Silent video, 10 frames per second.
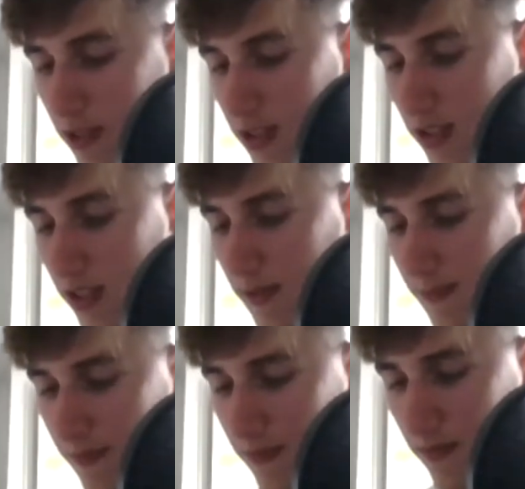
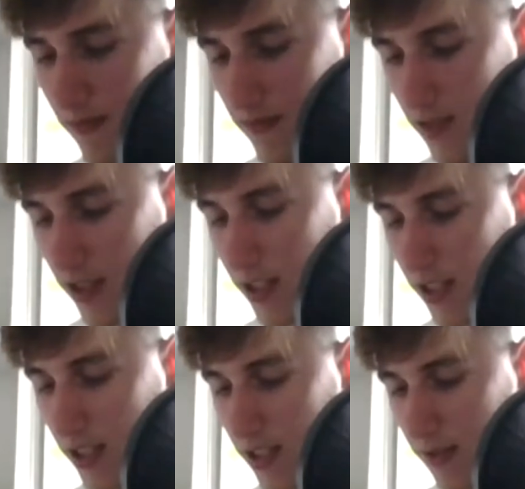I
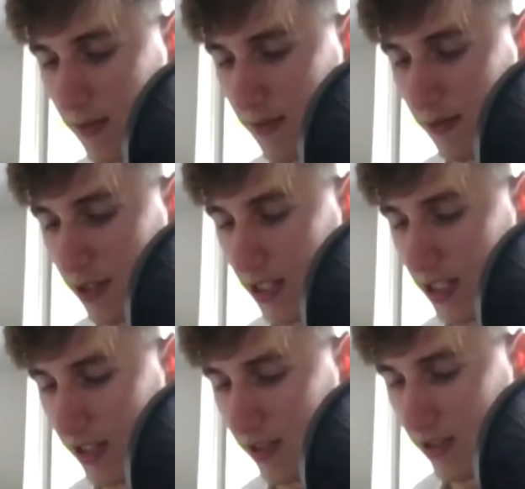have in my
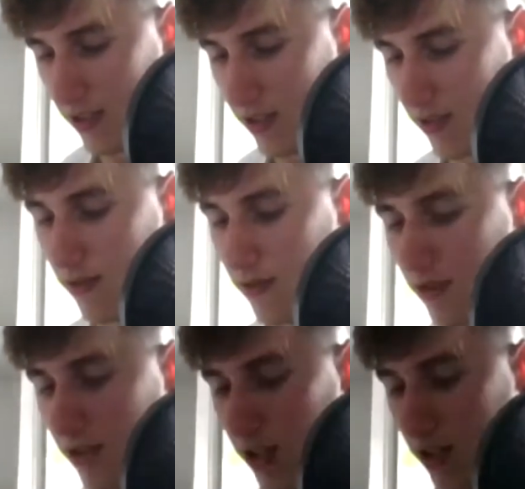last,
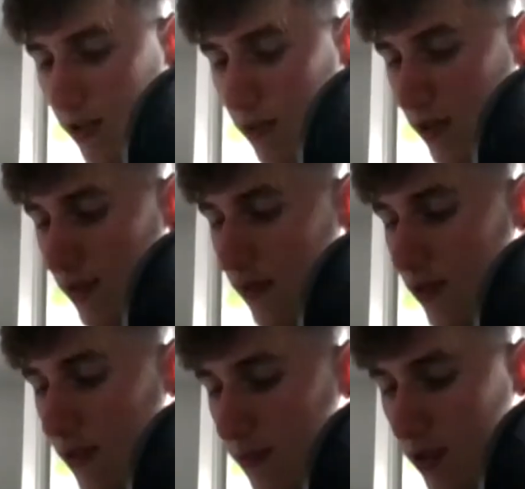so I got one
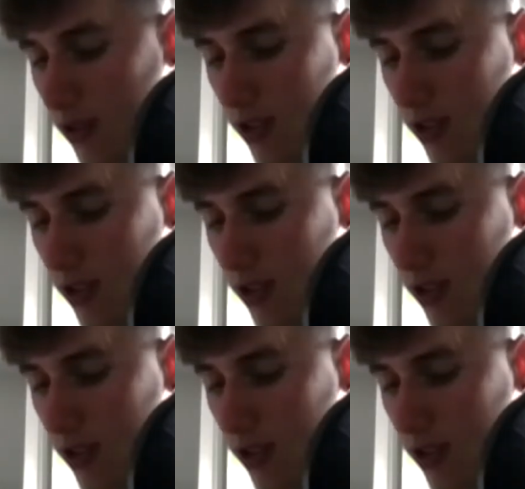from